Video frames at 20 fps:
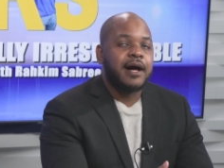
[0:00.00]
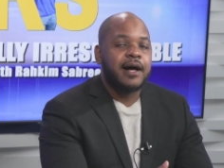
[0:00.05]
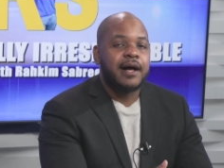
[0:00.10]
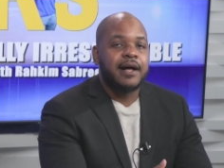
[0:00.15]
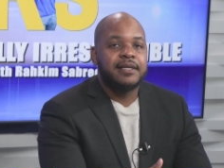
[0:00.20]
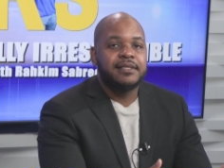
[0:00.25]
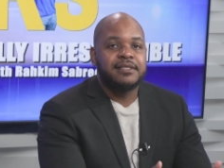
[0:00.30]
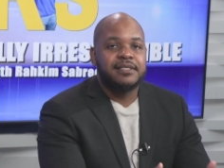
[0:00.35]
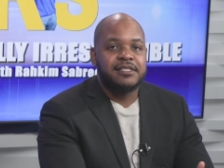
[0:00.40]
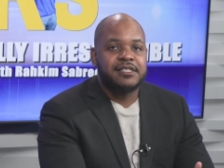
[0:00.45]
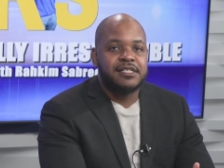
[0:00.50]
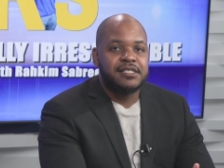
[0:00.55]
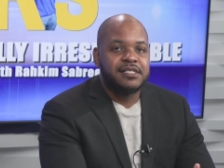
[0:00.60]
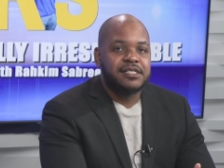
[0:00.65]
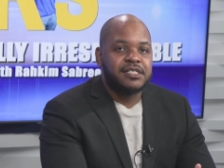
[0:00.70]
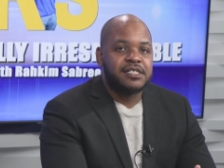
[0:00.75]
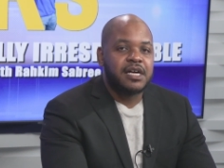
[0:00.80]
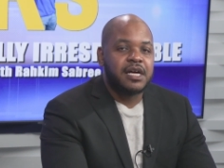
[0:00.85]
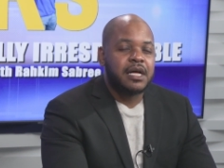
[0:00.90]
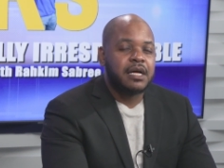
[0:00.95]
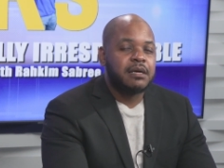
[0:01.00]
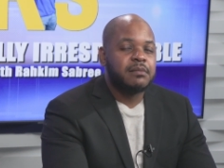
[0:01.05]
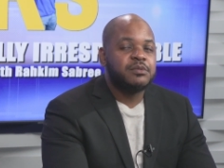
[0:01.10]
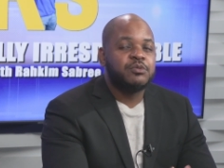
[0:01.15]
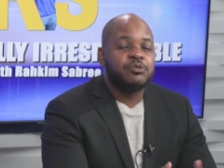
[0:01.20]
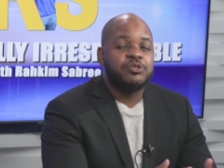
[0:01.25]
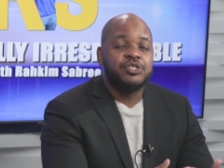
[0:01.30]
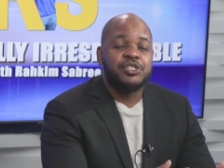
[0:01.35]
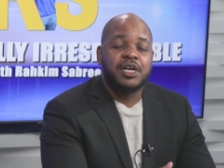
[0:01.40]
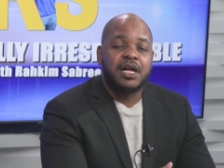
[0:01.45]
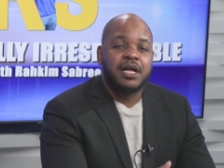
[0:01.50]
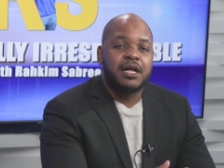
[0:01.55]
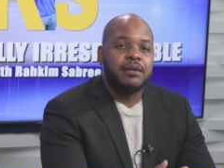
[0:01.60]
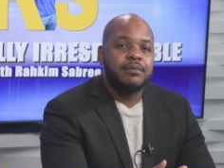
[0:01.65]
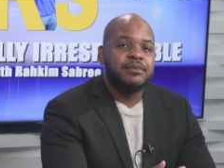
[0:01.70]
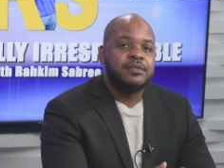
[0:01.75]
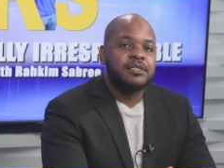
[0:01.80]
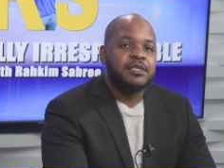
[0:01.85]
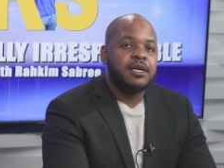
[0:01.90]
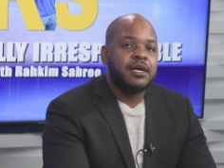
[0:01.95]
odds and end jobs or
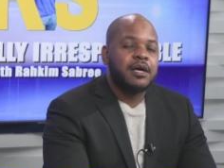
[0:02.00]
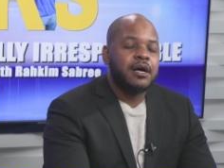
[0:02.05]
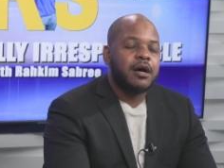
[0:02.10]
jobs